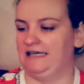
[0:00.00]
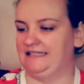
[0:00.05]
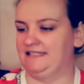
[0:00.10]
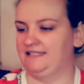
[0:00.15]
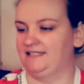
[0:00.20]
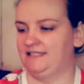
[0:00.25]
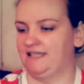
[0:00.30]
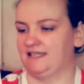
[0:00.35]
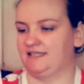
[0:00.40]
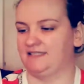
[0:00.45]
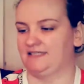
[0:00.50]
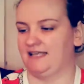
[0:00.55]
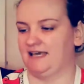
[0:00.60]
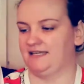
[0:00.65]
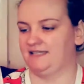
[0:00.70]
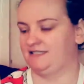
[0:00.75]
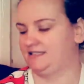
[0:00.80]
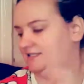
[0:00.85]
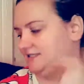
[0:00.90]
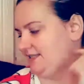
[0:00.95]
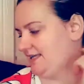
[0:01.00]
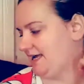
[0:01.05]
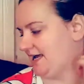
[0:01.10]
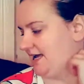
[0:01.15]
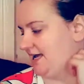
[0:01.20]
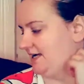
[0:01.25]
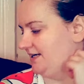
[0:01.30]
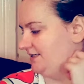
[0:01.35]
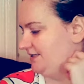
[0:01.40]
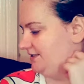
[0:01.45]
it's 6 slices
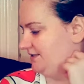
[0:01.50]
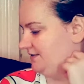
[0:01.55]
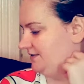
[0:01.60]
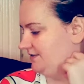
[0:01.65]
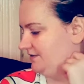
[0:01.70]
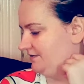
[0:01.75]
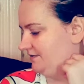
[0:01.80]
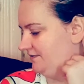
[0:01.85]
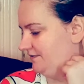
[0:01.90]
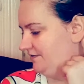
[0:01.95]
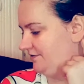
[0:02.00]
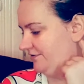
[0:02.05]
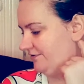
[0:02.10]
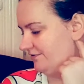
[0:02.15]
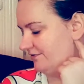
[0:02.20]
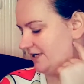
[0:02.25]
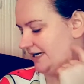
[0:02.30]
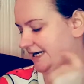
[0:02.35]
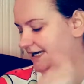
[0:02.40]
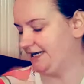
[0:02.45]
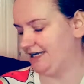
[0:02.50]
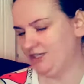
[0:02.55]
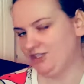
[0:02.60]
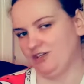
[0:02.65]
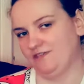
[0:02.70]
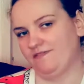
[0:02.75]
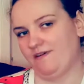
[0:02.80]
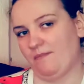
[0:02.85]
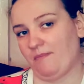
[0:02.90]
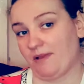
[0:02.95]
there, 3 each
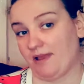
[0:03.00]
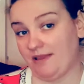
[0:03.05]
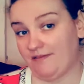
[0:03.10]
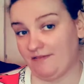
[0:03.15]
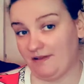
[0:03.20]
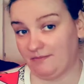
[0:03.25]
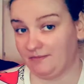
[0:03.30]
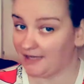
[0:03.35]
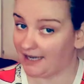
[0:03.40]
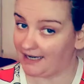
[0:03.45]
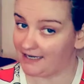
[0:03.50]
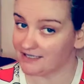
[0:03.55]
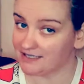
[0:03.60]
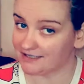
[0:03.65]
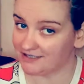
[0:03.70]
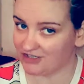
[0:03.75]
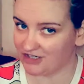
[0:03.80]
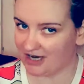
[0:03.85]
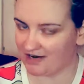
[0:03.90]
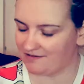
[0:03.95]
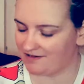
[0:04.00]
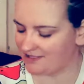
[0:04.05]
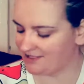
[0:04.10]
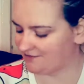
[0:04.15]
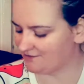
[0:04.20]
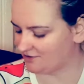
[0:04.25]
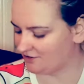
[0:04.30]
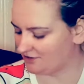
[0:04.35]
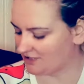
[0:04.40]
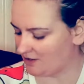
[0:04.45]
if I'm nice and share it.
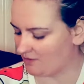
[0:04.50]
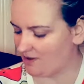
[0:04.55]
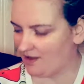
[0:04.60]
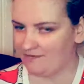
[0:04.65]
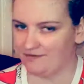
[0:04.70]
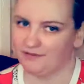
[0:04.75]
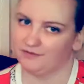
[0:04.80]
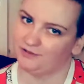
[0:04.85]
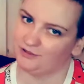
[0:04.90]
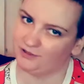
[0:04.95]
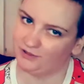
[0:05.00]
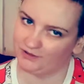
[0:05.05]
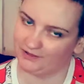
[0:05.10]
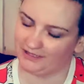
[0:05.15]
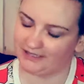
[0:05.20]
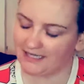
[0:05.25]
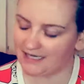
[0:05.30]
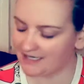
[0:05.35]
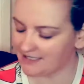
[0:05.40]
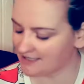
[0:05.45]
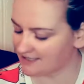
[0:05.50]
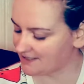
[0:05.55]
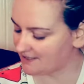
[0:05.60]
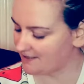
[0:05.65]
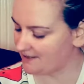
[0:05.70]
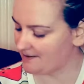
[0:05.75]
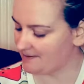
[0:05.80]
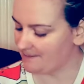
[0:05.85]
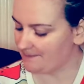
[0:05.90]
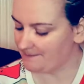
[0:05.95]
If not, I'll have it for 2
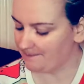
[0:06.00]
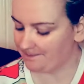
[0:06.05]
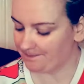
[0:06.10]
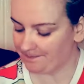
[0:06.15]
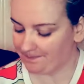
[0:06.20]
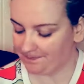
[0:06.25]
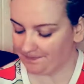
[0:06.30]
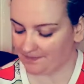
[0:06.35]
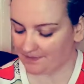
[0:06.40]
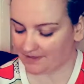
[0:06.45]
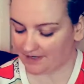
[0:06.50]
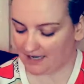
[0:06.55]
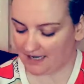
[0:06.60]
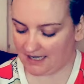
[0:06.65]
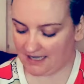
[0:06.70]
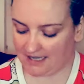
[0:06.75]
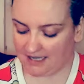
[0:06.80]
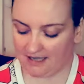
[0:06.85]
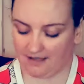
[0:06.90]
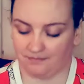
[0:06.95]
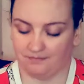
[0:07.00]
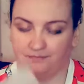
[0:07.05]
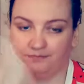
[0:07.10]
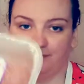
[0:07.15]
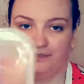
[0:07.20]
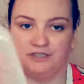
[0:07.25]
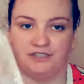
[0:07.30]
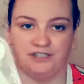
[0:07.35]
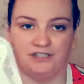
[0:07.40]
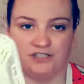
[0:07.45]
dinners.
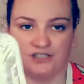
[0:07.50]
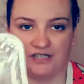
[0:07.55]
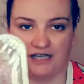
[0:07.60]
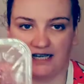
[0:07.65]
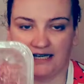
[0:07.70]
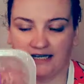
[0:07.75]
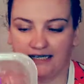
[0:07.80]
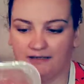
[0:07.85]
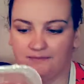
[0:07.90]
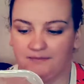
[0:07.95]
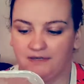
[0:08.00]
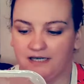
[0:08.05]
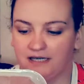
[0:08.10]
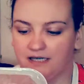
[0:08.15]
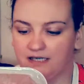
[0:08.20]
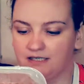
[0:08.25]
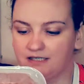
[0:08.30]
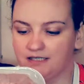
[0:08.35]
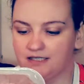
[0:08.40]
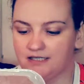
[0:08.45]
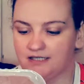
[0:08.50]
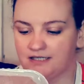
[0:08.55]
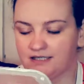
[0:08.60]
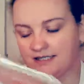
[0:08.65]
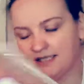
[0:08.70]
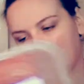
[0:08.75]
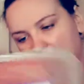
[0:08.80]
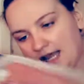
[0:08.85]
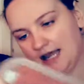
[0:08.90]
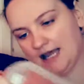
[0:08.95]
British turkey mince.